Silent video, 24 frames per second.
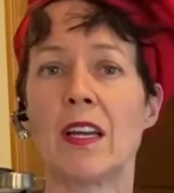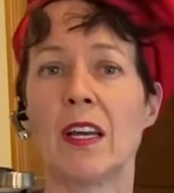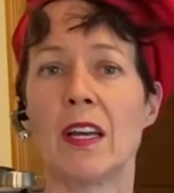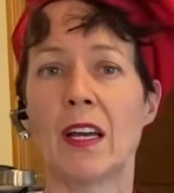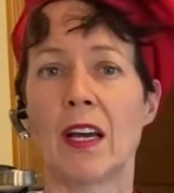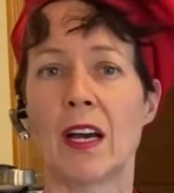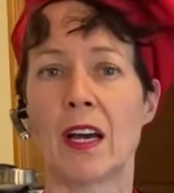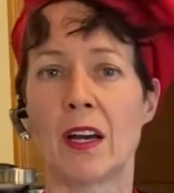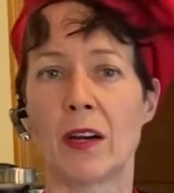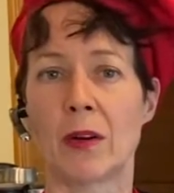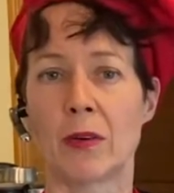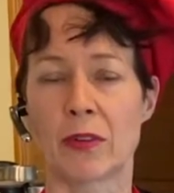
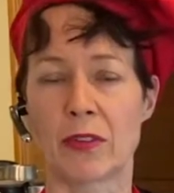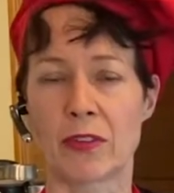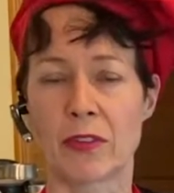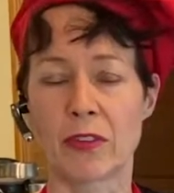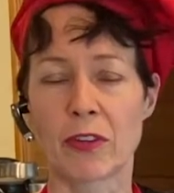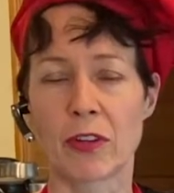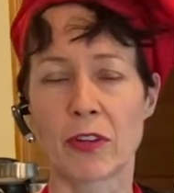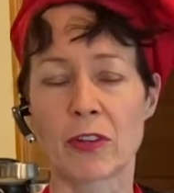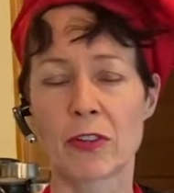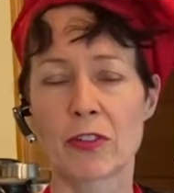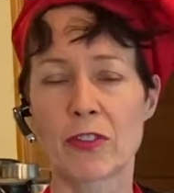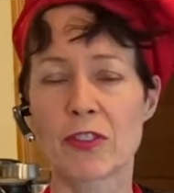our
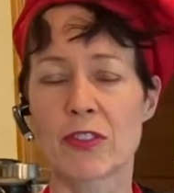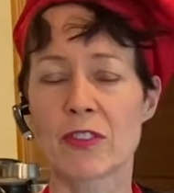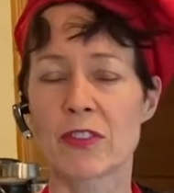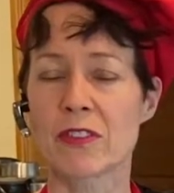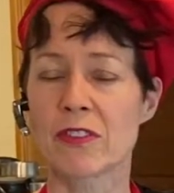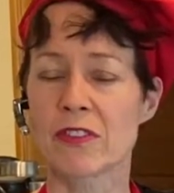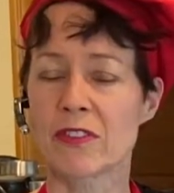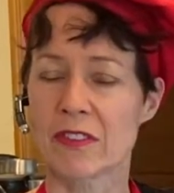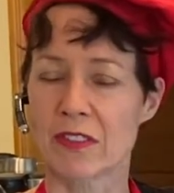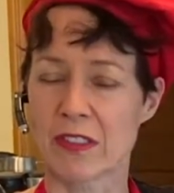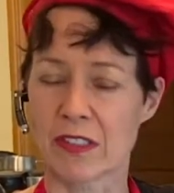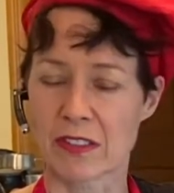
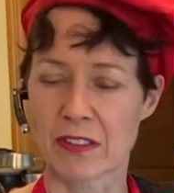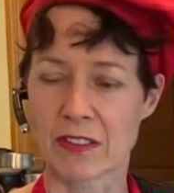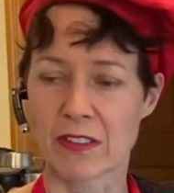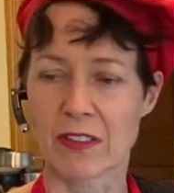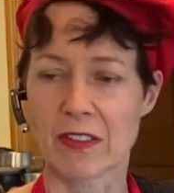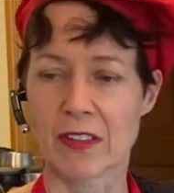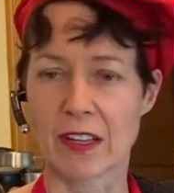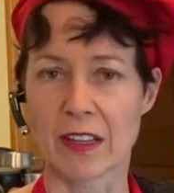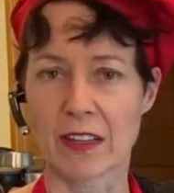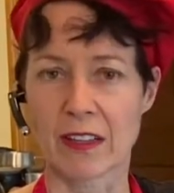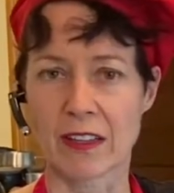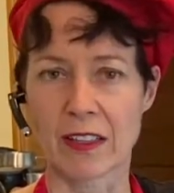starches,
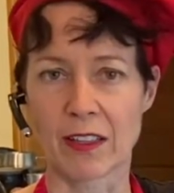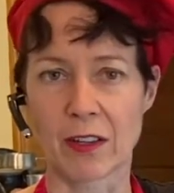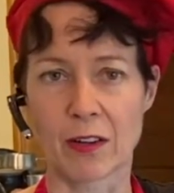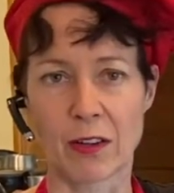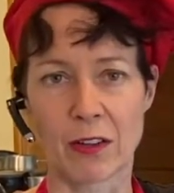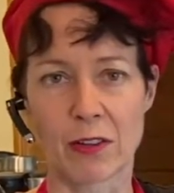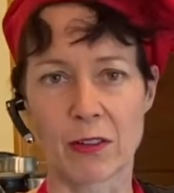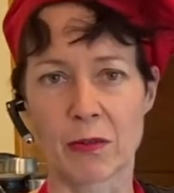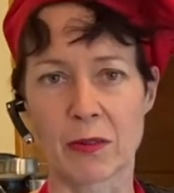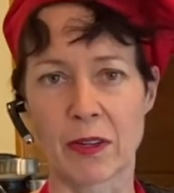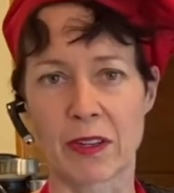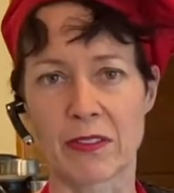incidentally all
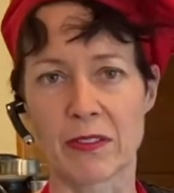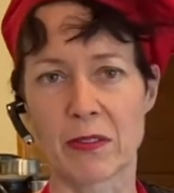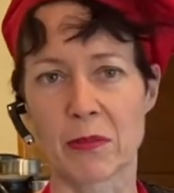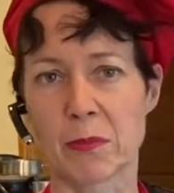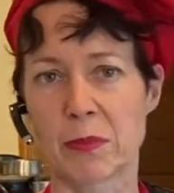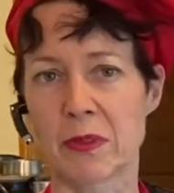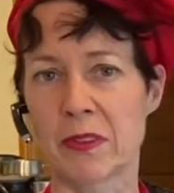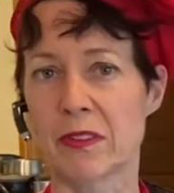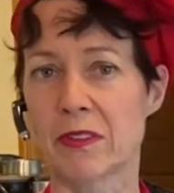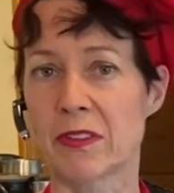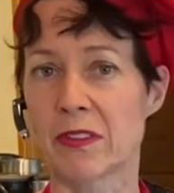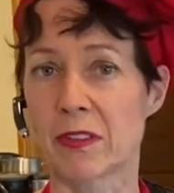the
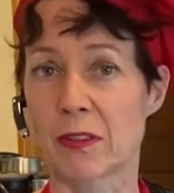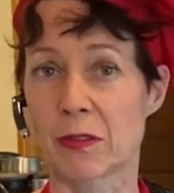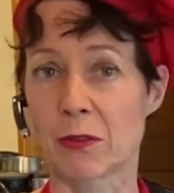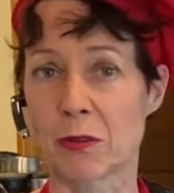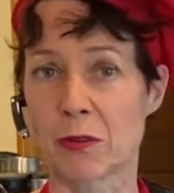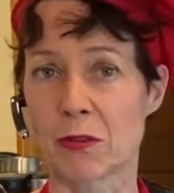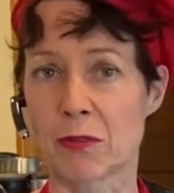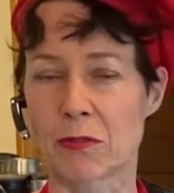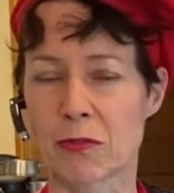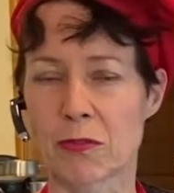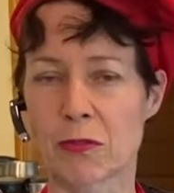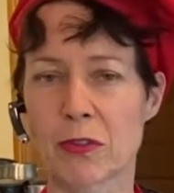recipes are
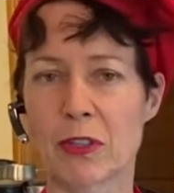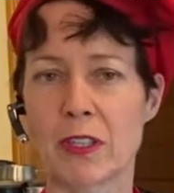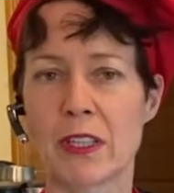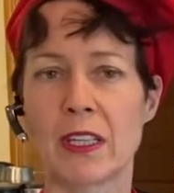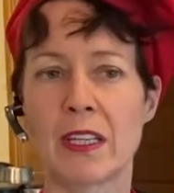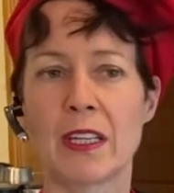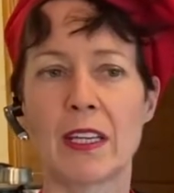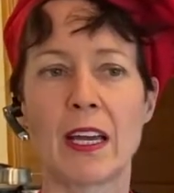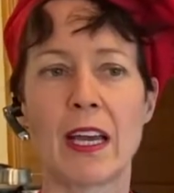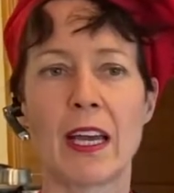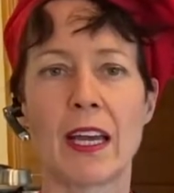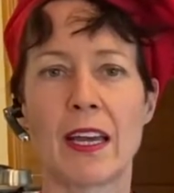
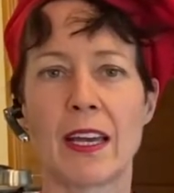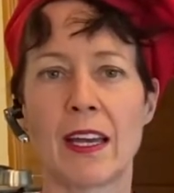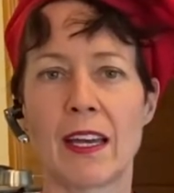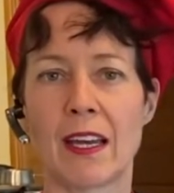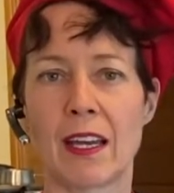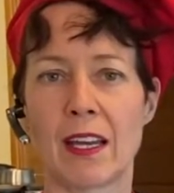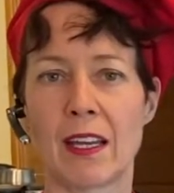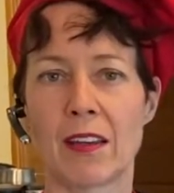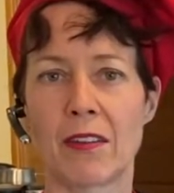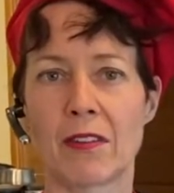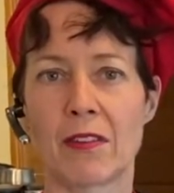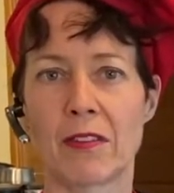gluten-free,
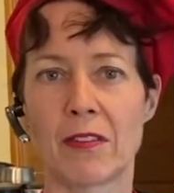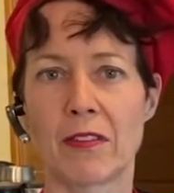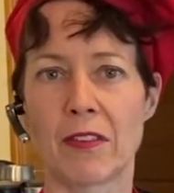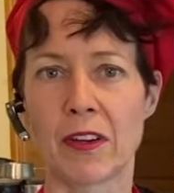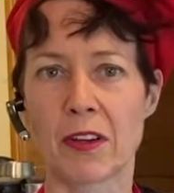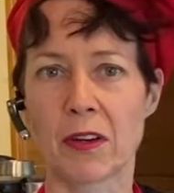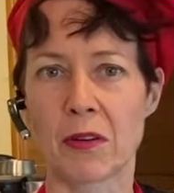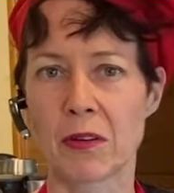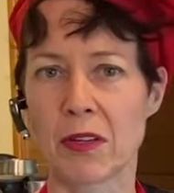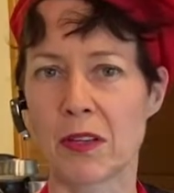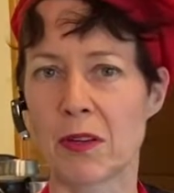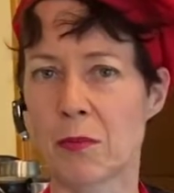and
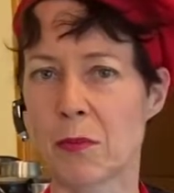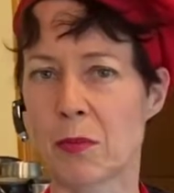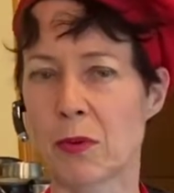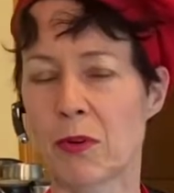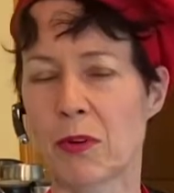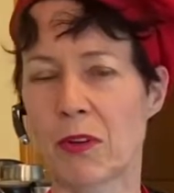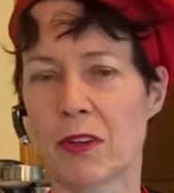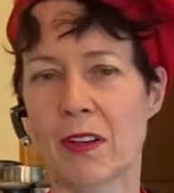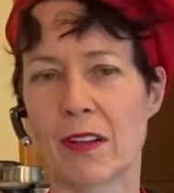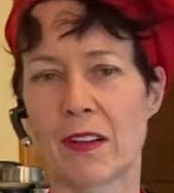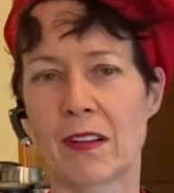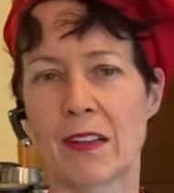very
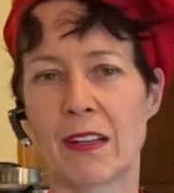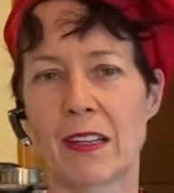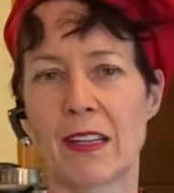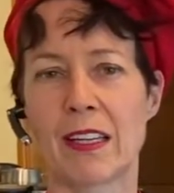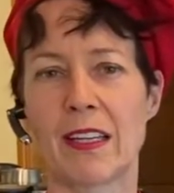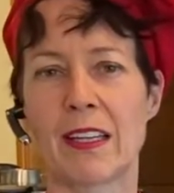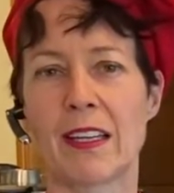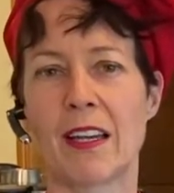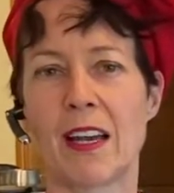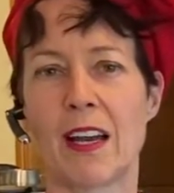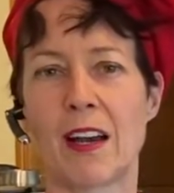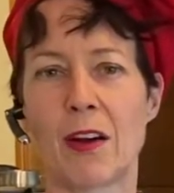
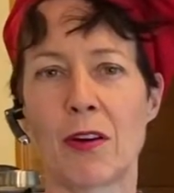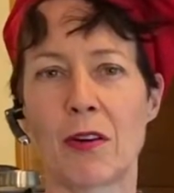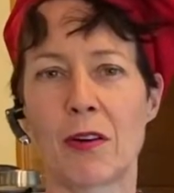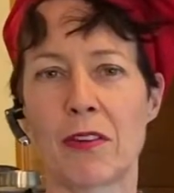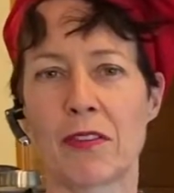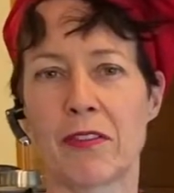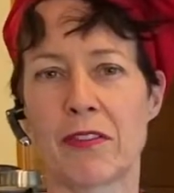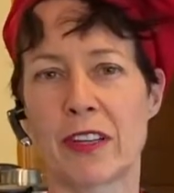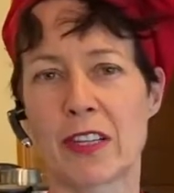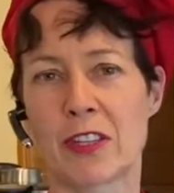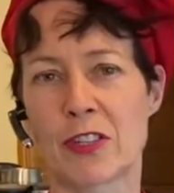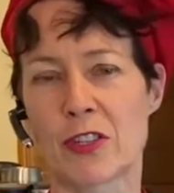importantly, our
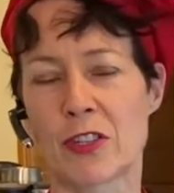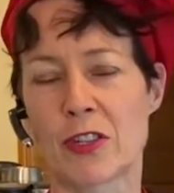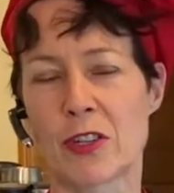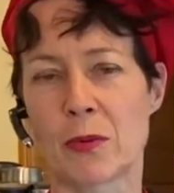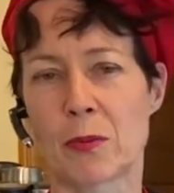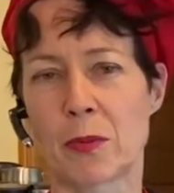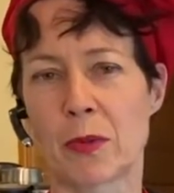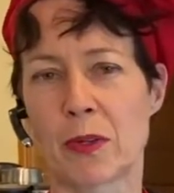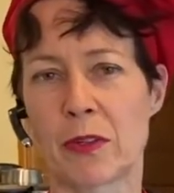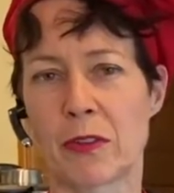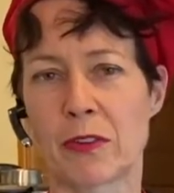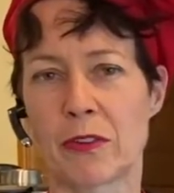
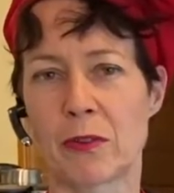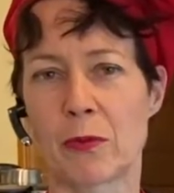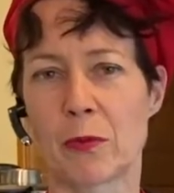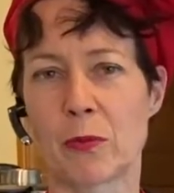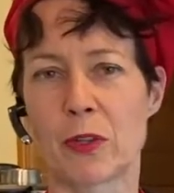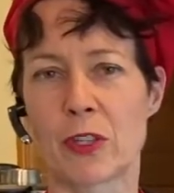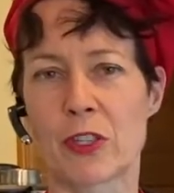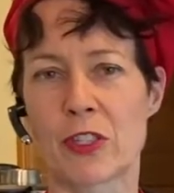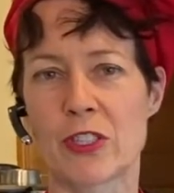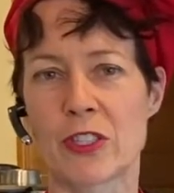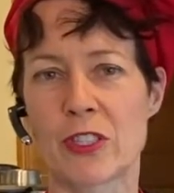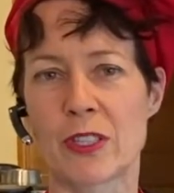vegetables, which
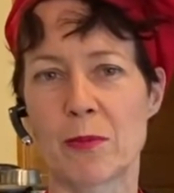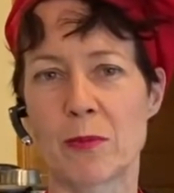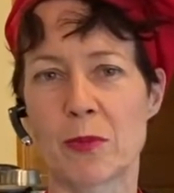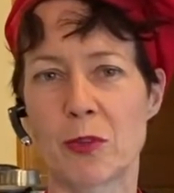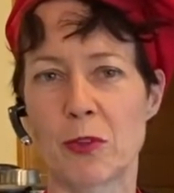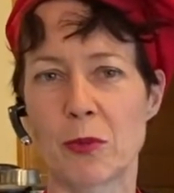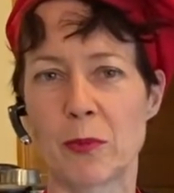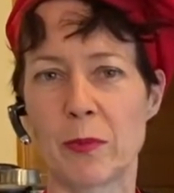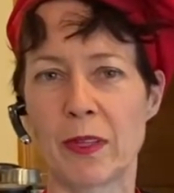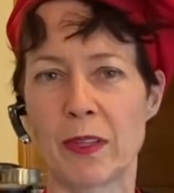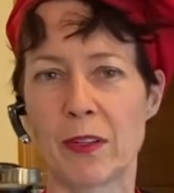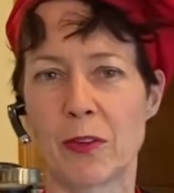seem to
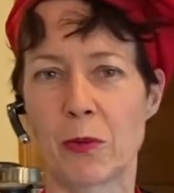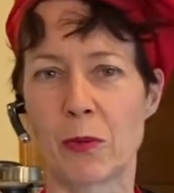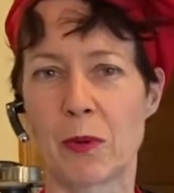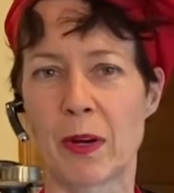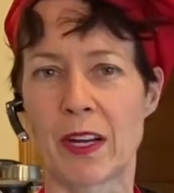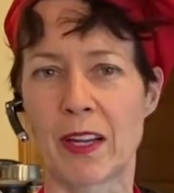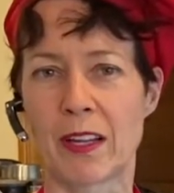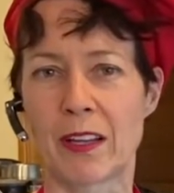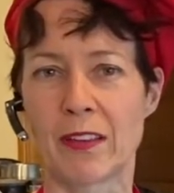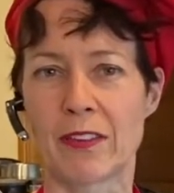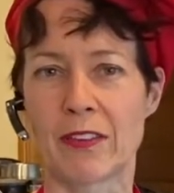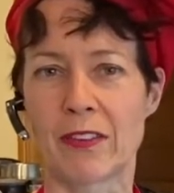be the
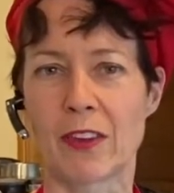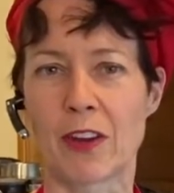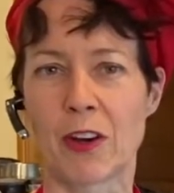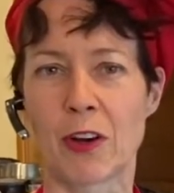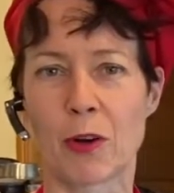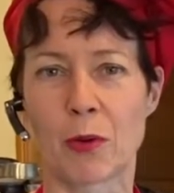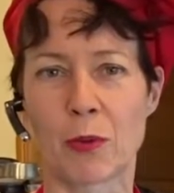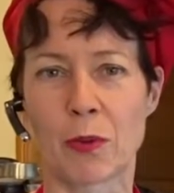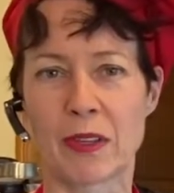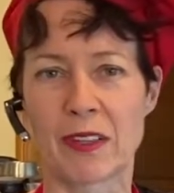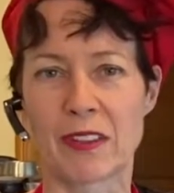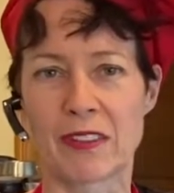ones
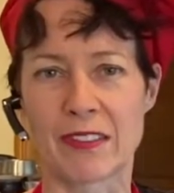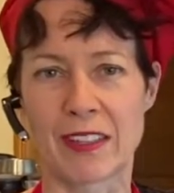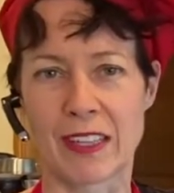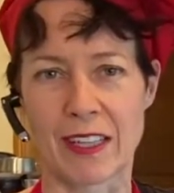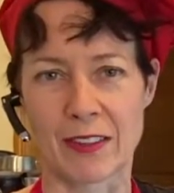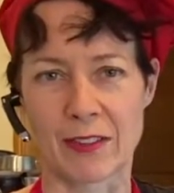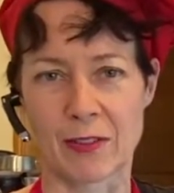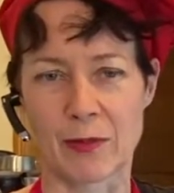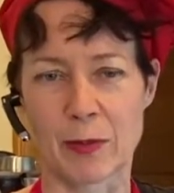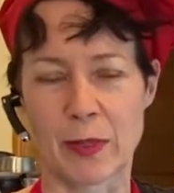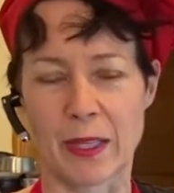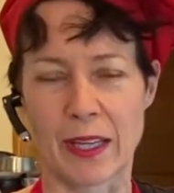always
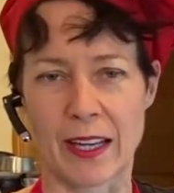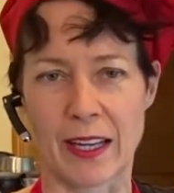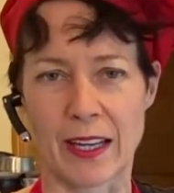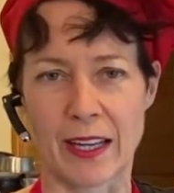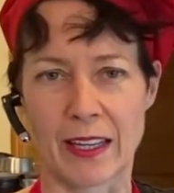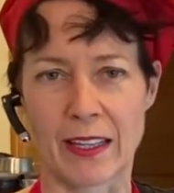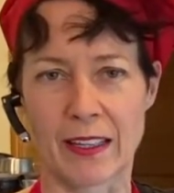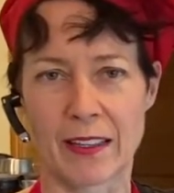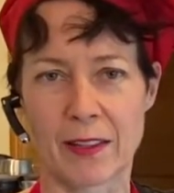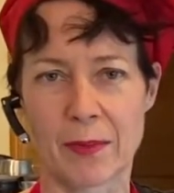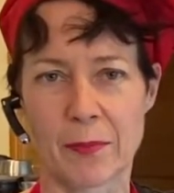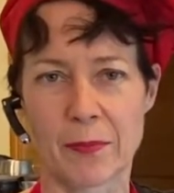left behind.